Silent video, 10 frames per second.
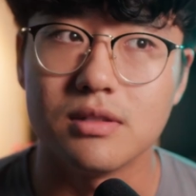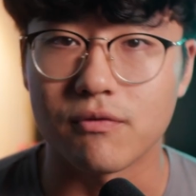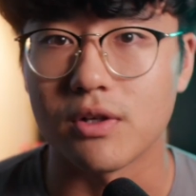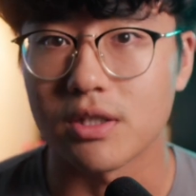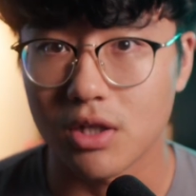
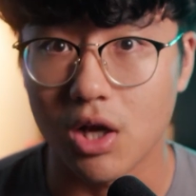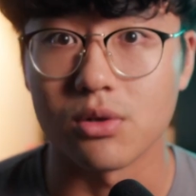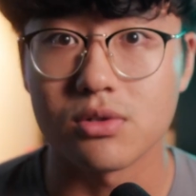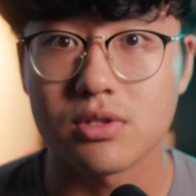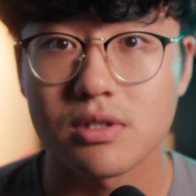different
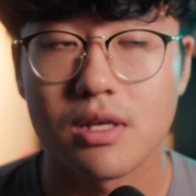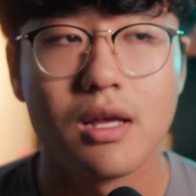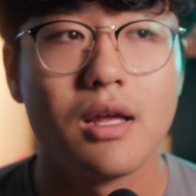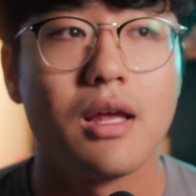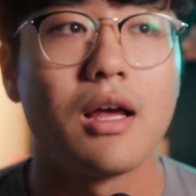colors,
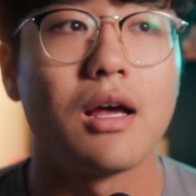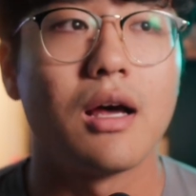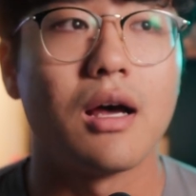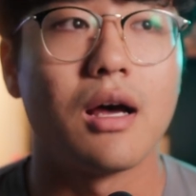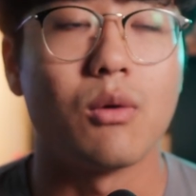
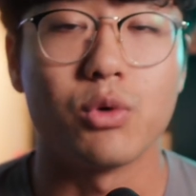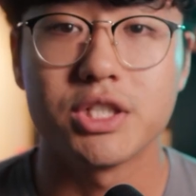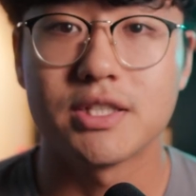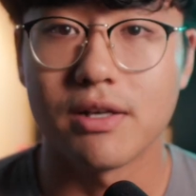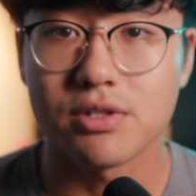
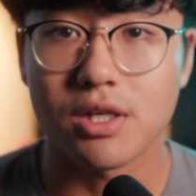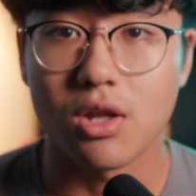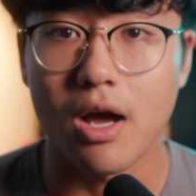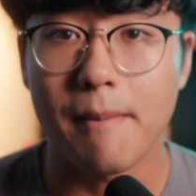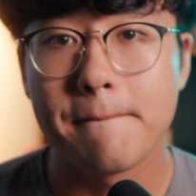which sounds like a
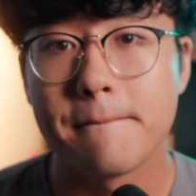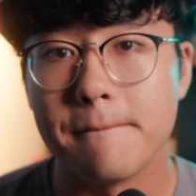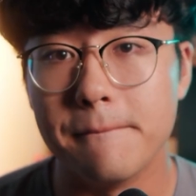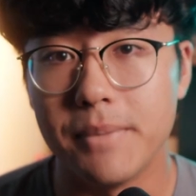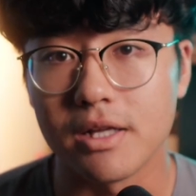lot.
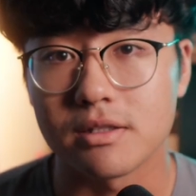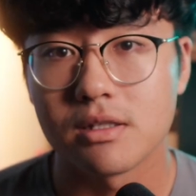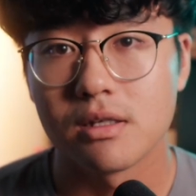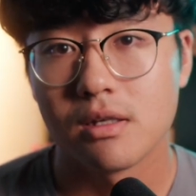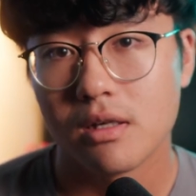But
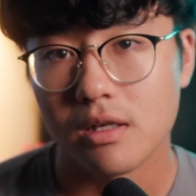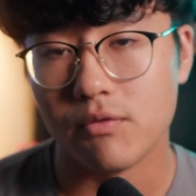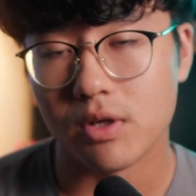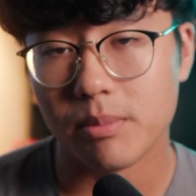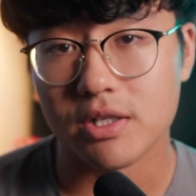
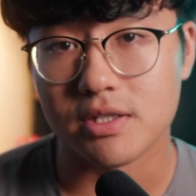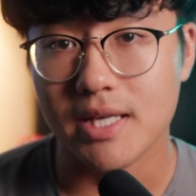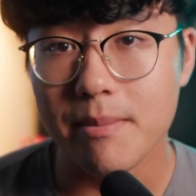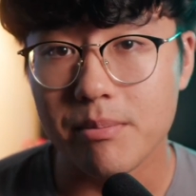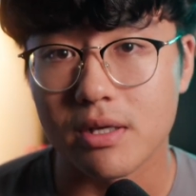if you compare it to
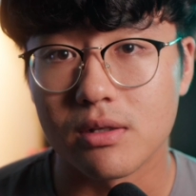10-bit,